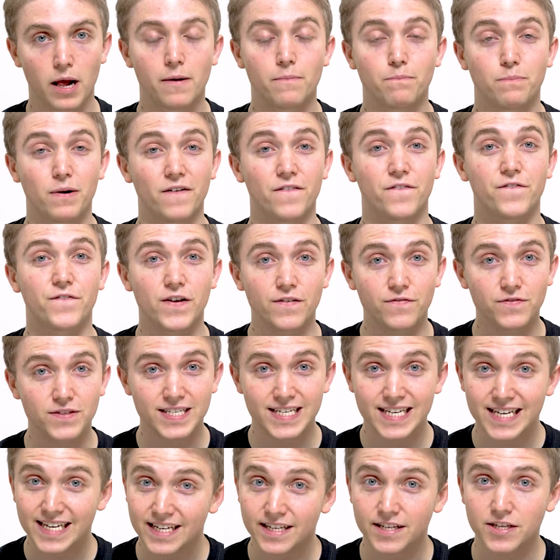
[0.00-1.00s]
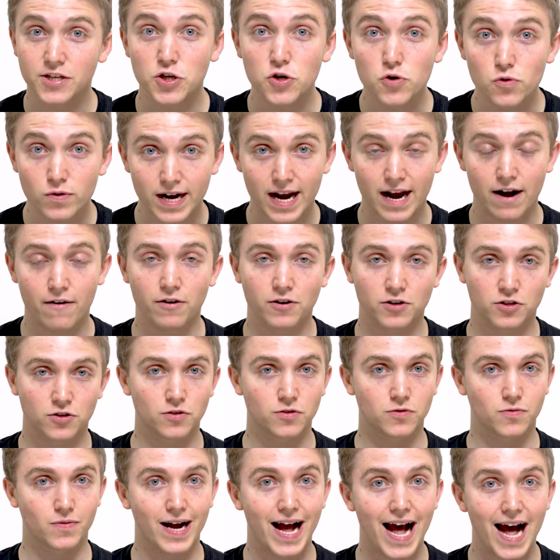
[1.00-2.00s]
But 15 new
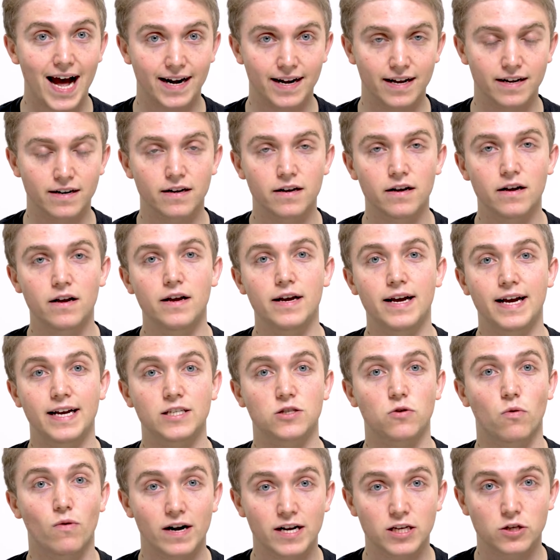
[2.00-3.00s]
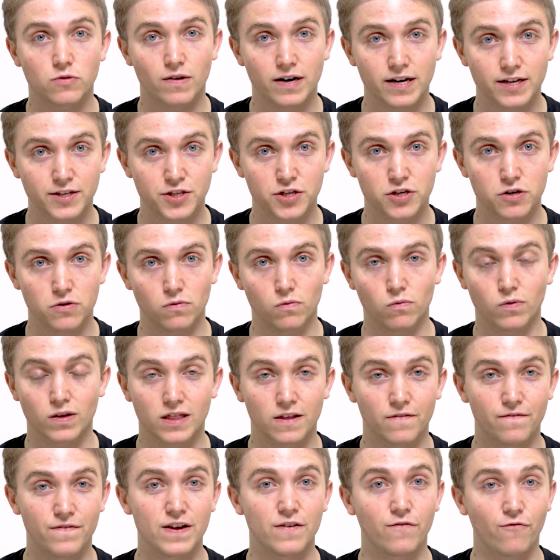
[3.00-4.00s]
characters were added in 2022 with
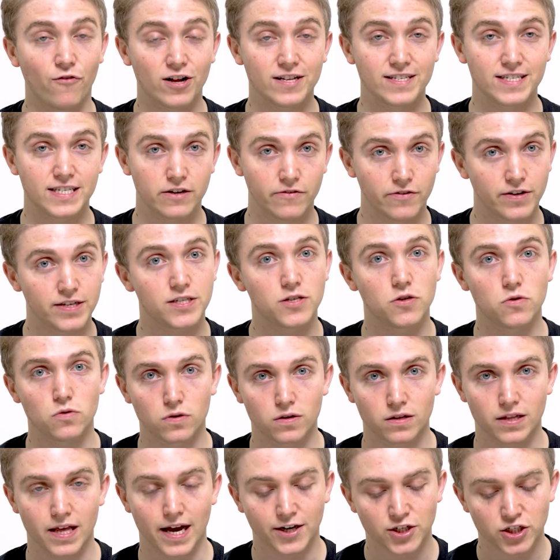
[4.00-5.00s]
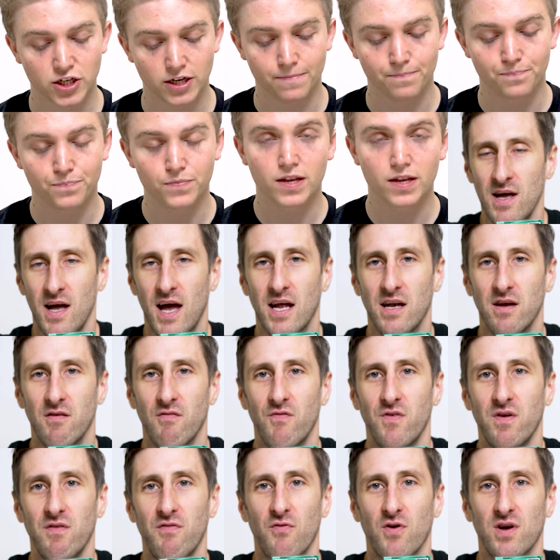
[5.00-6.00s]
the VeeFriends Series 2 collection. And
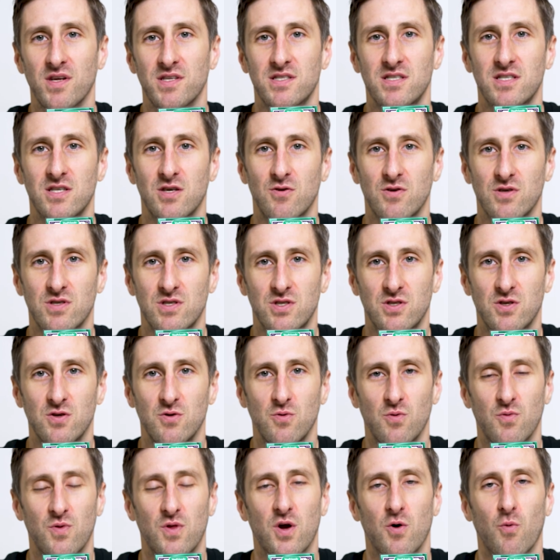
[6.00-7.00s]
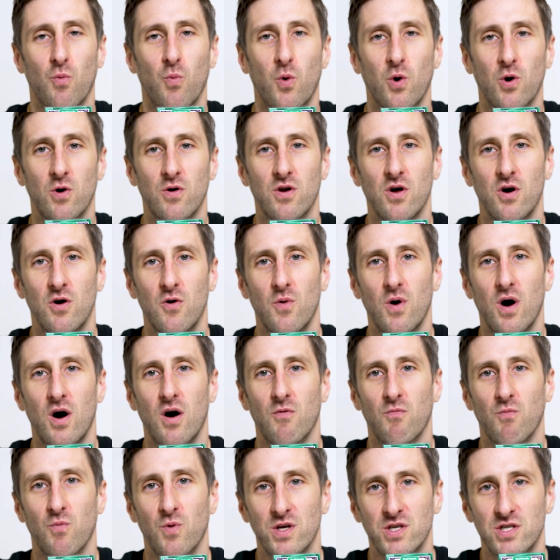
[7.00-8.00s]
in VeeFriends Series 2, there were no
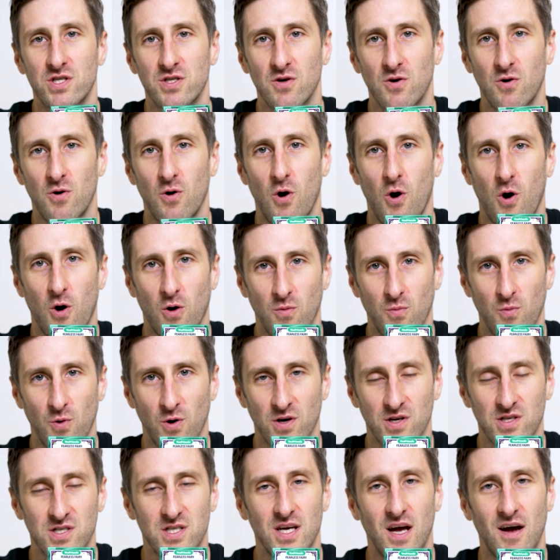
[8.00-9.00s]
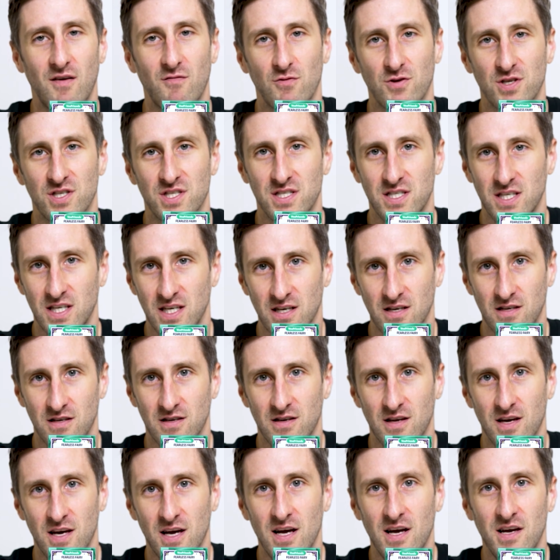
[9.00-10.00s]
original artworks ever
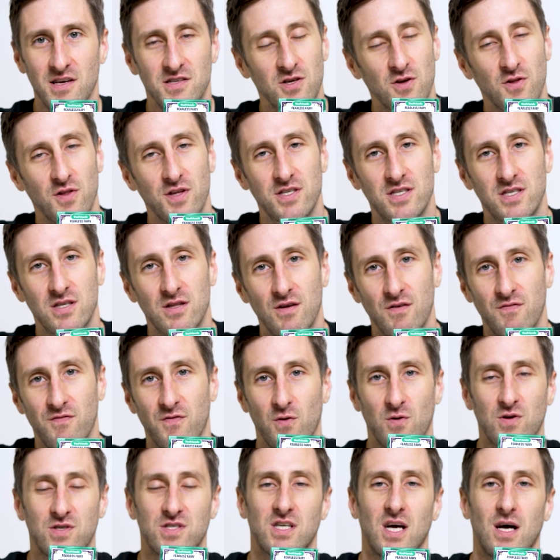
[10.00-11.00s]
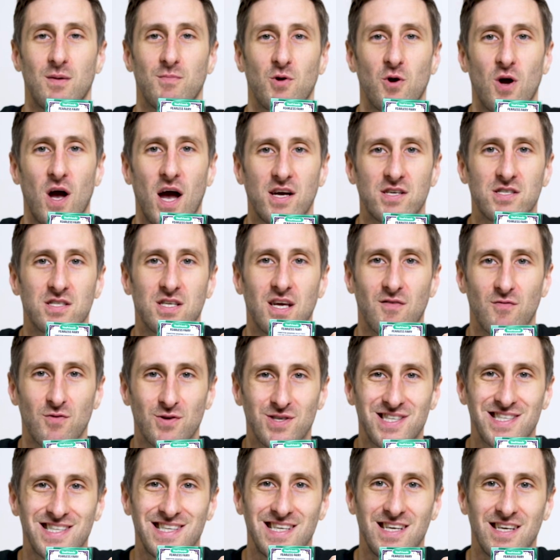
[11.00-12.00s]
seen. So So this is the first time you're actually
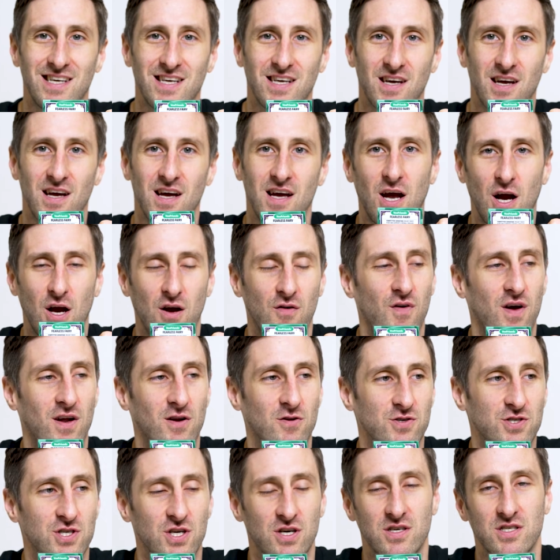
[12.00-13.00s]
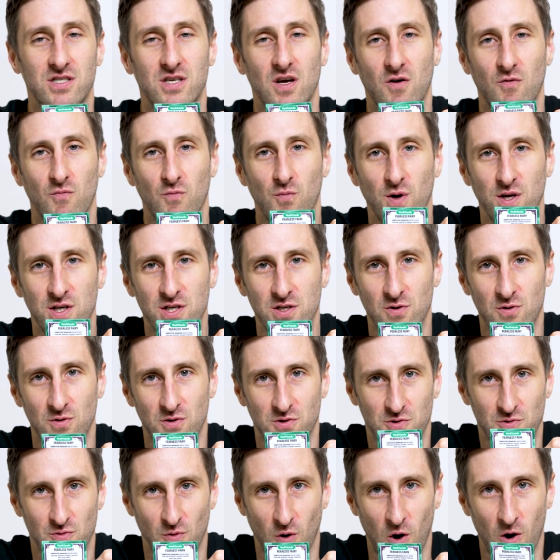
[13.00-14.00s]
ever seeing Gary Vaynerchuk's
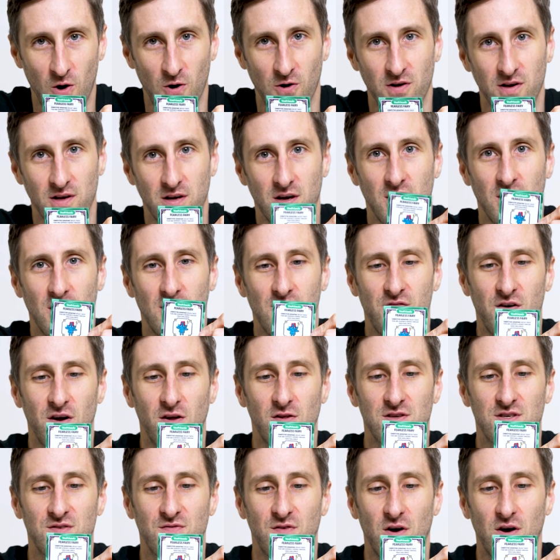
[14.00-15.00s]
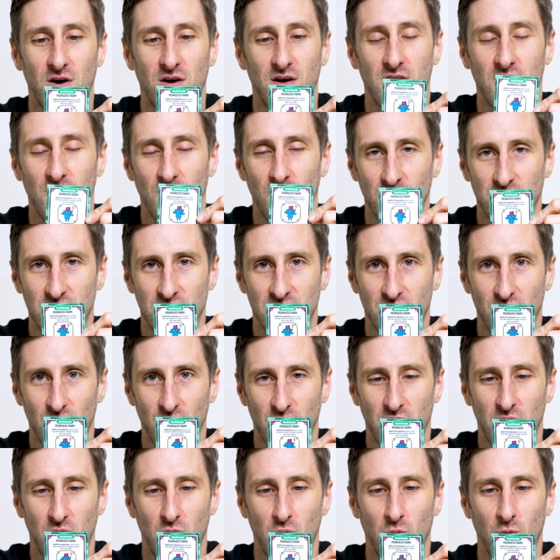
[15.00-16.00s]
original drawing of Fearless Fairy, which is
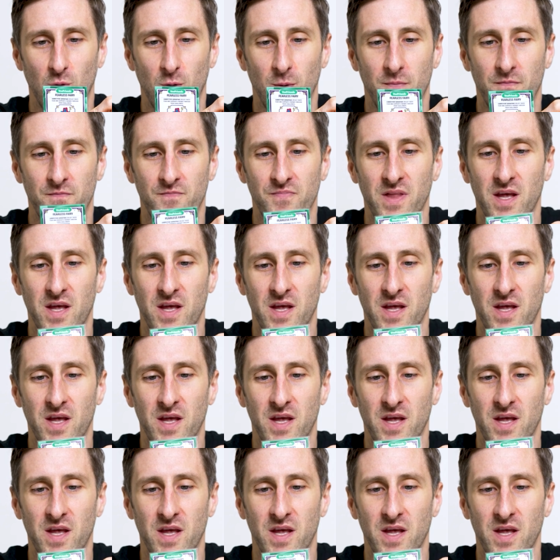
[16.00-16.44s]
really cool.